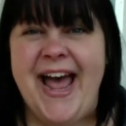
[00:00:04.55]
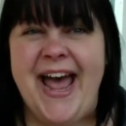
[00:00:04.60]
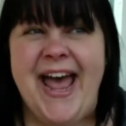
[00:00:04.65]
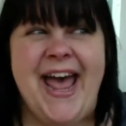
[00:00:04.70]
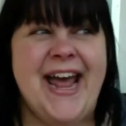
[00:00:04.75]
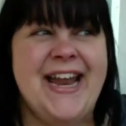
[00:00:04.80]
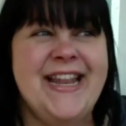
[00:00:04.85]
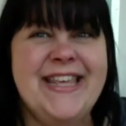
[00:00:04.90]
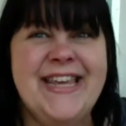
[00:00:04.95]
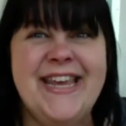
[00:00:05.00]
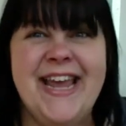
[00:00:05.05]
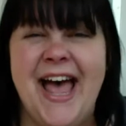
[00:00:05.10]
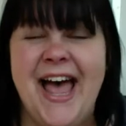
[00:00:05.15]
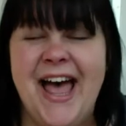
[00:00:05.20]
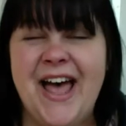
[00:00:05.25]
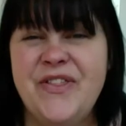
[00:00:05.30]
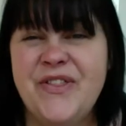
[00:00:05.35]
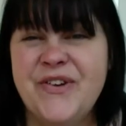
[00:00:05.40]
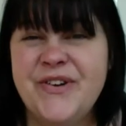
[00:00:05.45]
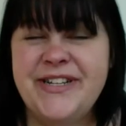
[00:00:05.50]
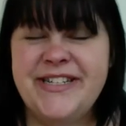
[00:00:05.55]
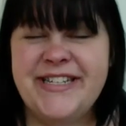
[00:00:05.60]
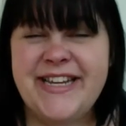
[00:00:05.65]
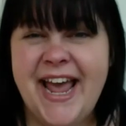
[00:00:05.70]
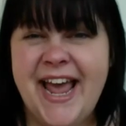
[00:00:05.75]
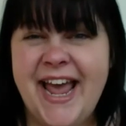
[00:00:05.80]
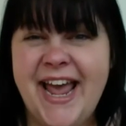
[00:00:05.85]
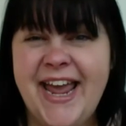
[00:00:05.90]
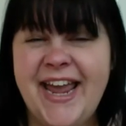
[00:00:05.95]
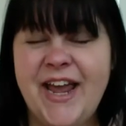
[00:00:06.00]
and the other
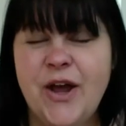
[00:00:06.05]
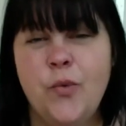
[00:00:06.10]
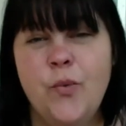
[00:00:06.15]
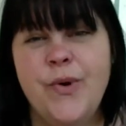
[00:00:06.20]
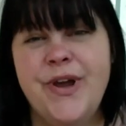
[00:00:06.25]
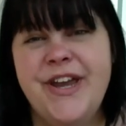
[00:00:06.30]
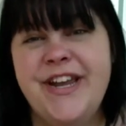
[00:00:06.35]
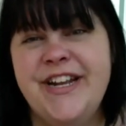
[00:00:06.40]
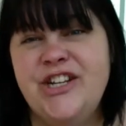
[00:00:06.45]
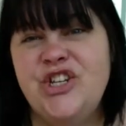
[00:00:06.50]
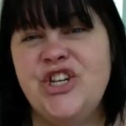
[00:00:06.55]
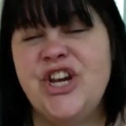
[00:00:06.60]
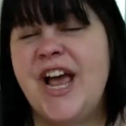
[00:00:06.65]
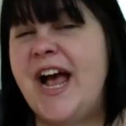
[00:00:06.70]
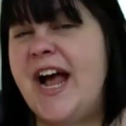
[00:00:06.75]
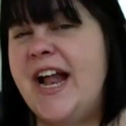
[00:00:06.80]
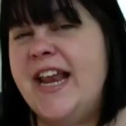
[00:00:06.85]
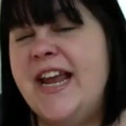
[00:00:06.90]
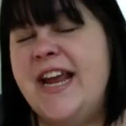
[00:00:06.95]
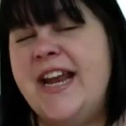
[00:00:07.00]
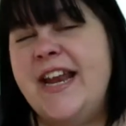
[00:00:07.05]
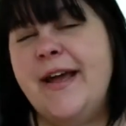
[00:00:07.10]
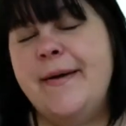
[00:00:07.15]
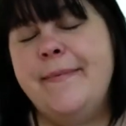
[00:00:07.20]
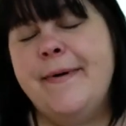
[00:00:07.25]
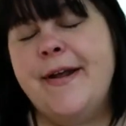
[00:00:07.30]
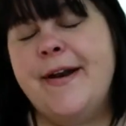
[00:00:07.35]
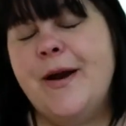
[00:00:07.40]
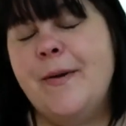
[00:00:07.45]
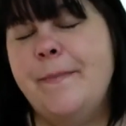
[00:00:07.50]
day we chatted
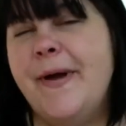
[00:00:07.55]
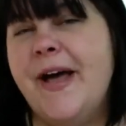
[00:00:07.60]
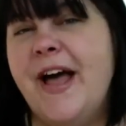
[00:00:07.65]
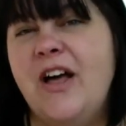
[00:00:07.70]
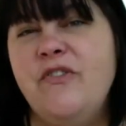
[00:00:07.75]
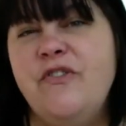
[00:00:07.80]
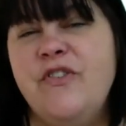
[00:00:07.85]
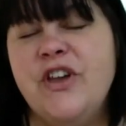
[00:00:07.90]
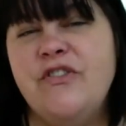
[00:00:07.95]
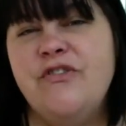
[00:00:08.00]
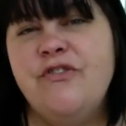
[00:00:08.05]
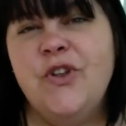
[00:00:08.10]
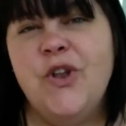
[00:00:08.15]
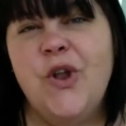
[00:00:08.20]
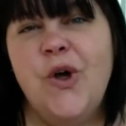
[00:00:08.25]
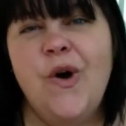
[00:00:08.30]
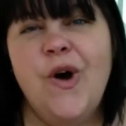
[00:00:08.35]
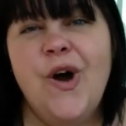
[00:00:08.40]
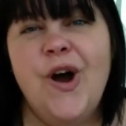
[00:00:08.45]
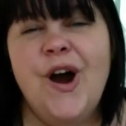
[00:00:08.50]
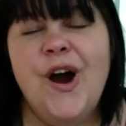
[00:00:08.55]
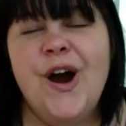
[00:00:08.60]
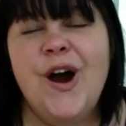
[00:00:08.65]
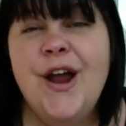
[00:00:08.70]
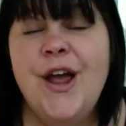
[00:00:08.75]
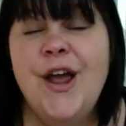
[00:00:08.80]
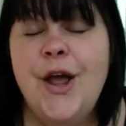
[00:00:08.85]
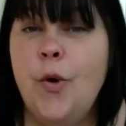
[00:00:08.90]
about our pelvic floor,